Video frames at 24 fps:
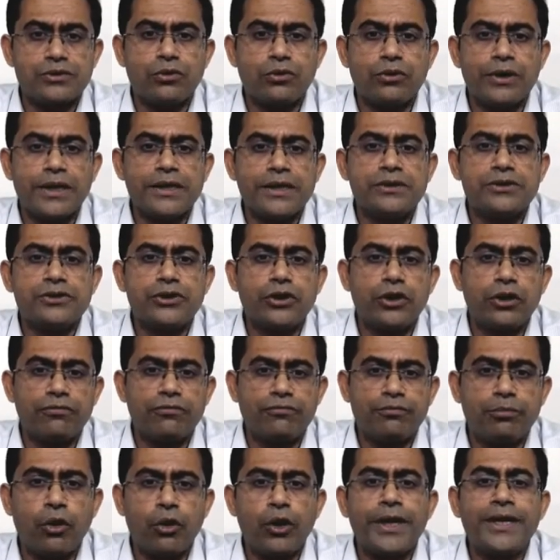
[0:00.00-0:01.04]
So instead
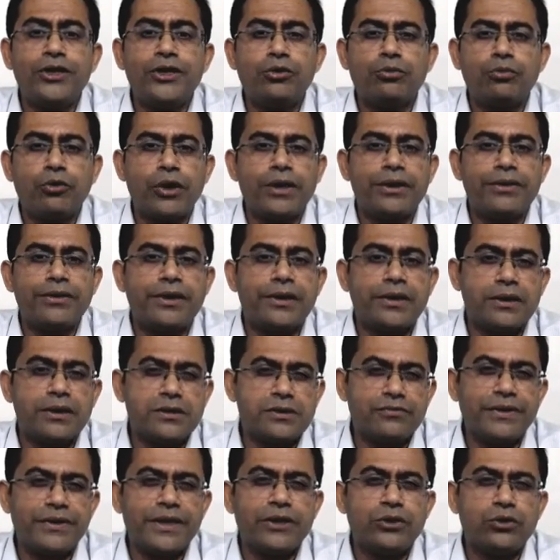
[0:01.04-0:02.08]
of point-to-point
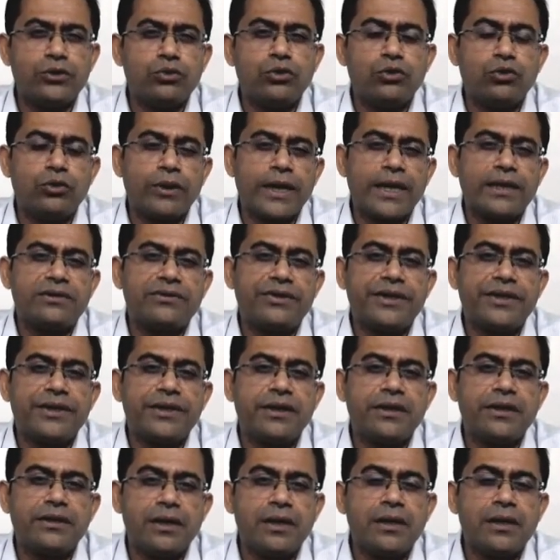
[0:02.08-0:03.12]
returns, we do look at
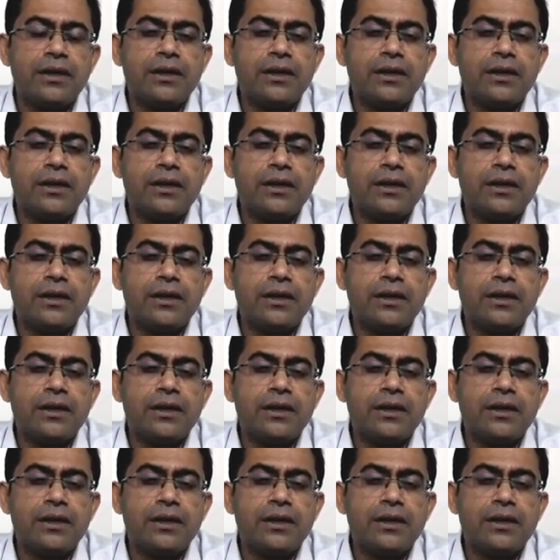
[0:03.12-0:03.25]
3-year